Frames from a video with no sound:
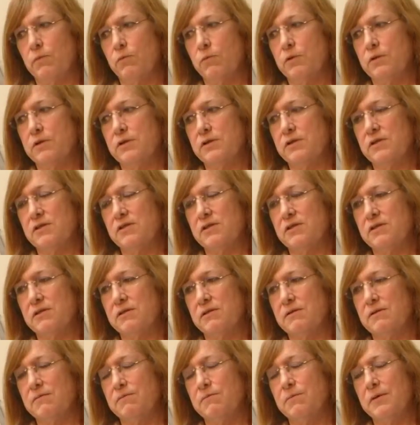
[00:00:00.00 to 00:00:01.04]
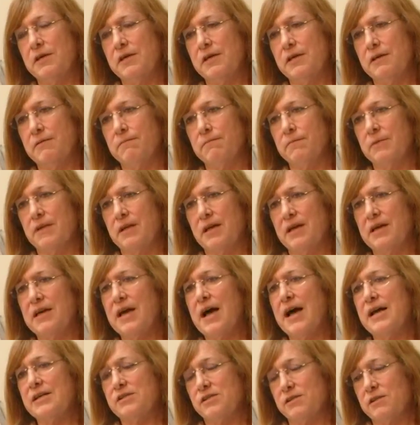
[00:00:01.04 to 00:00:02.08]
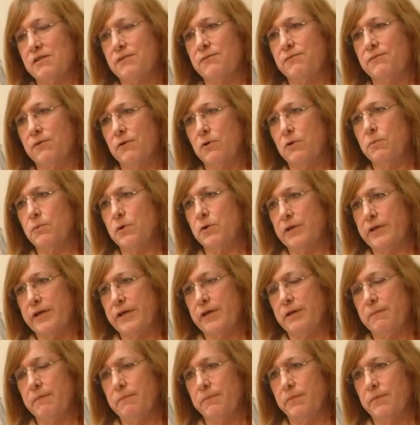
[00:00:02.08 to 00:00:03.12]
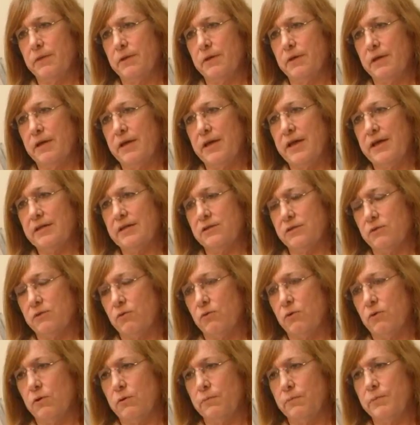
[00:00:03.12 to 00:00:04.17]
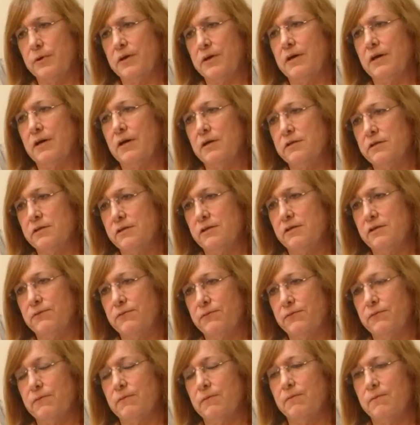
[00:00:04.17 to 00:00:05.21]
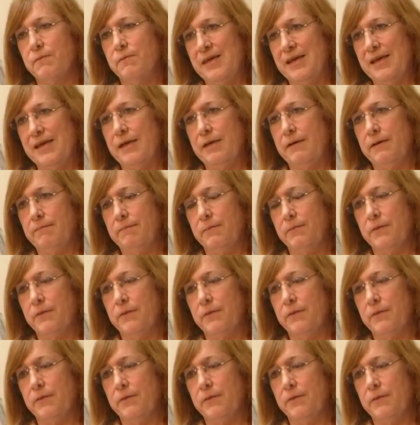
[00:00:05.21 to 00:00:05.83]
was being accosted verbally at school because of me,